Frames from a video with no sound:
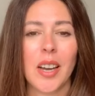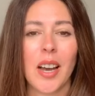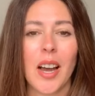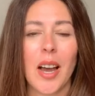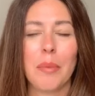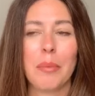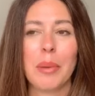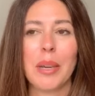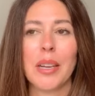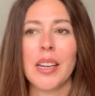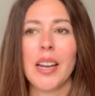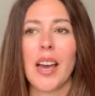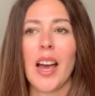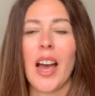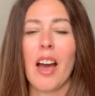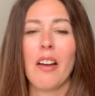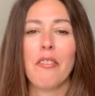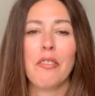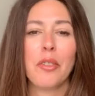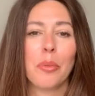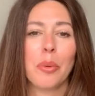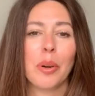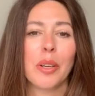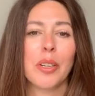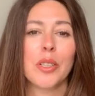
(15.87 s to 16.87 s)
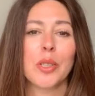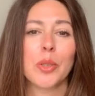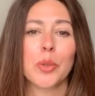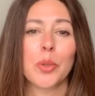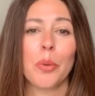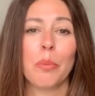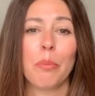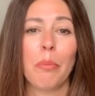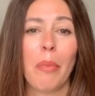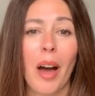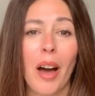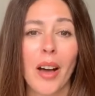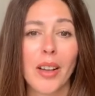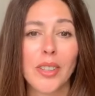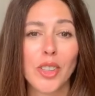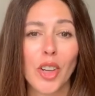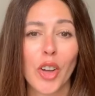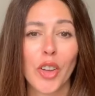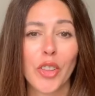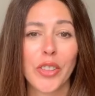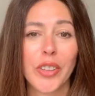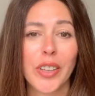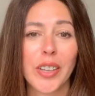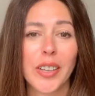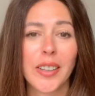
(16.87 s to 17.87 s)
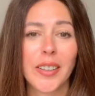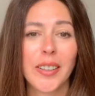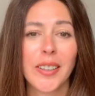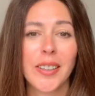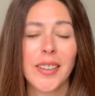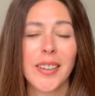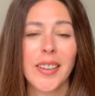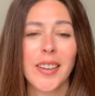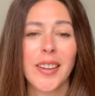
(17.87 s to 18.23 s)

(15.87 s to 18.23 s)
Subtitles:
I mean, everyone is going mad, aren't they?